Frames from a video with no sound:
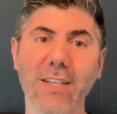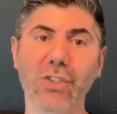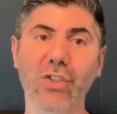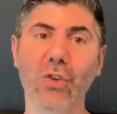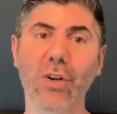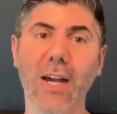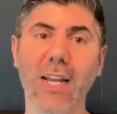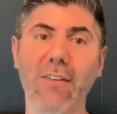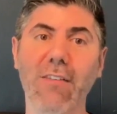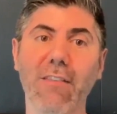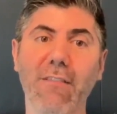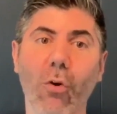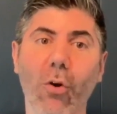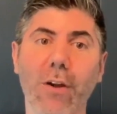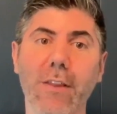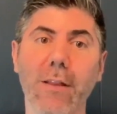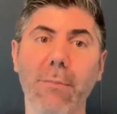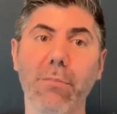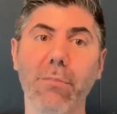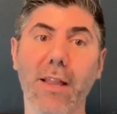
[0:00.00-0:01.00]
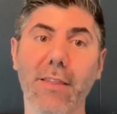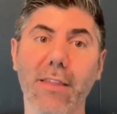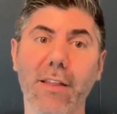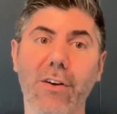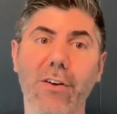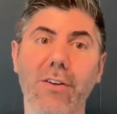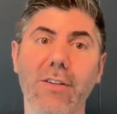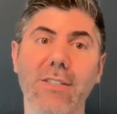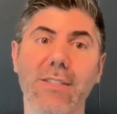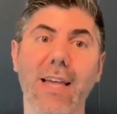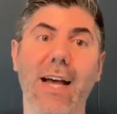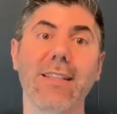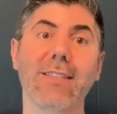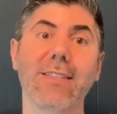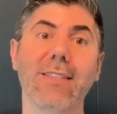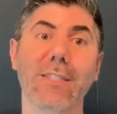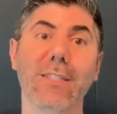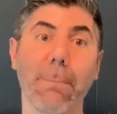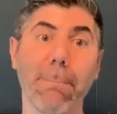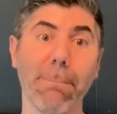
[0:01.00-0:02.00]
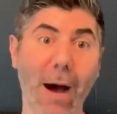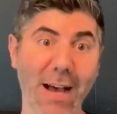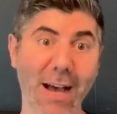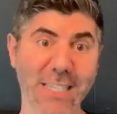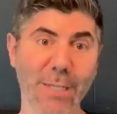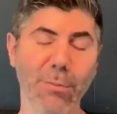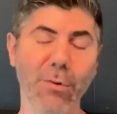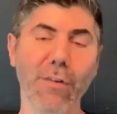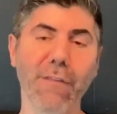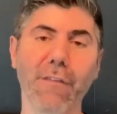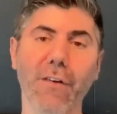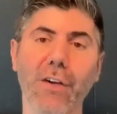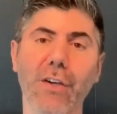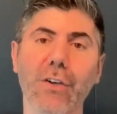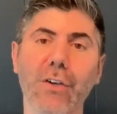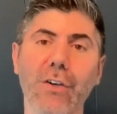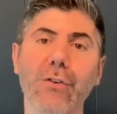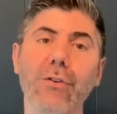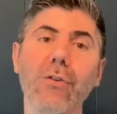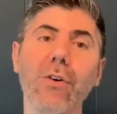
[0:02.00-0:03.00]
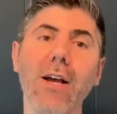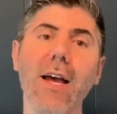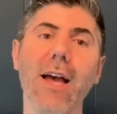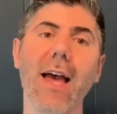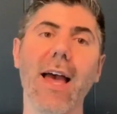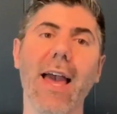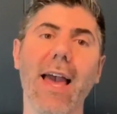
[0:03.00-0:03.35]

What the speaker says: that you kind of avoid the blood thinners that's possible for you.